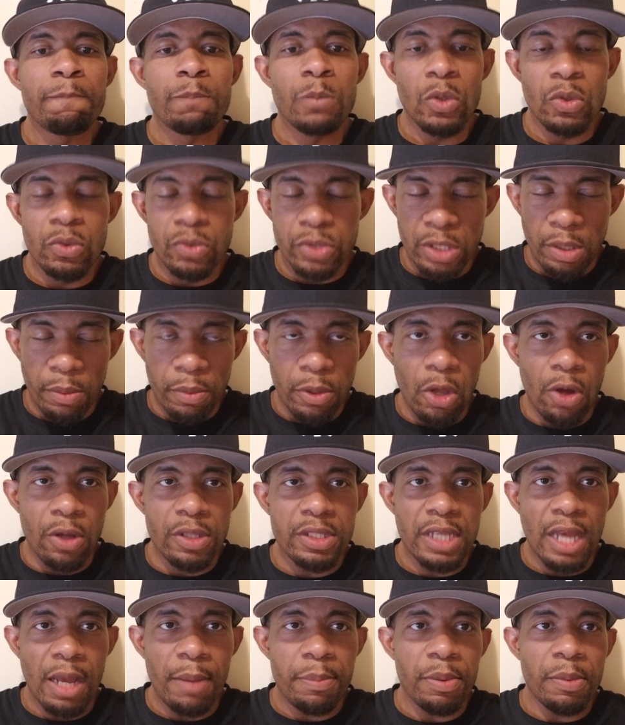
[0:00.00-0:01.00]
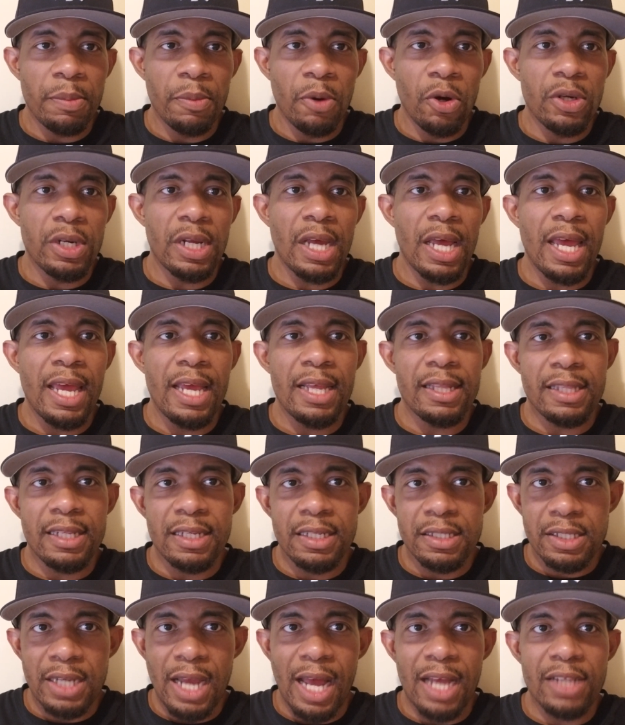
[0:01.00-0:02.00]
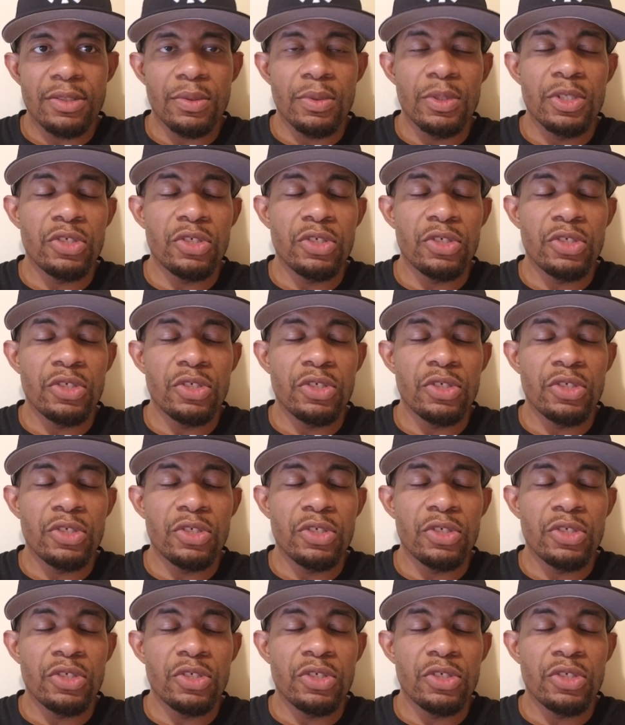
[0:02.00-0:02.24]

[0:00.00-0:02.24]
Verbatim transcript: who's a longtime promoter, Anthony Joshua,